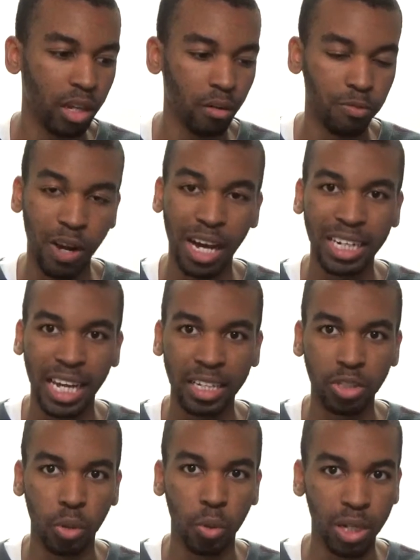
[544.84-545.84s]

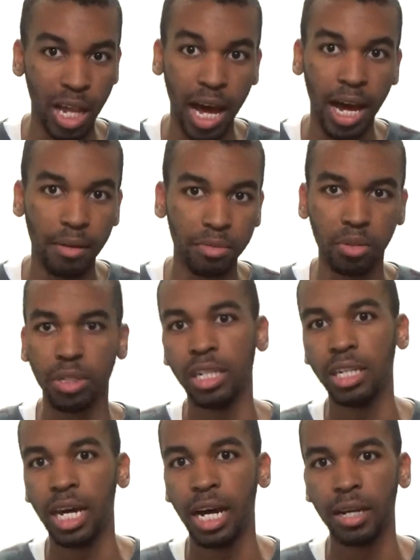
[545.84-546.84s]
financial lives on the
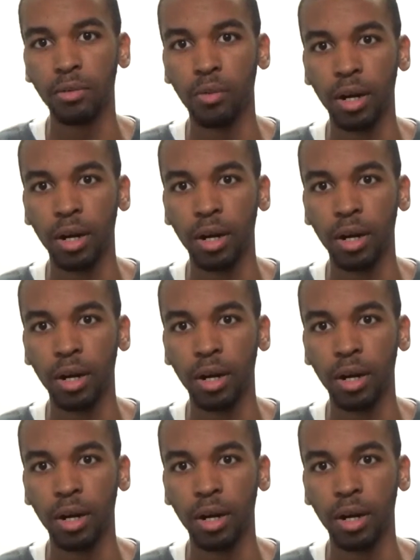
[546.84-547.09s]
line,